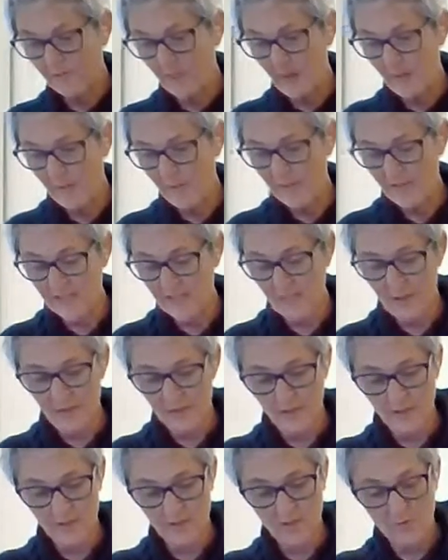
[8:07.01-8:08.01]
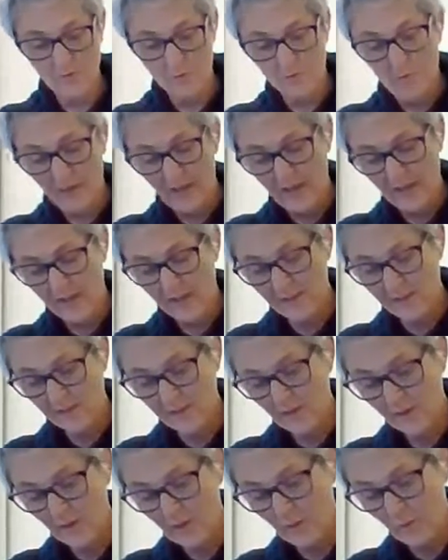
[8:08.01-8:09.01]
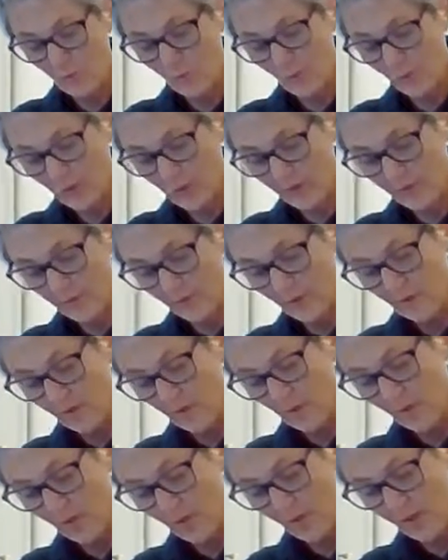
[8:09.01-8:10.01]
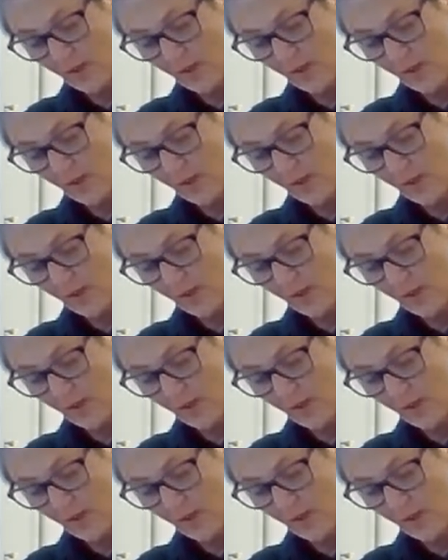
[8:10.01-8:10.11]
My pan's probably too big, so it won't cover the whole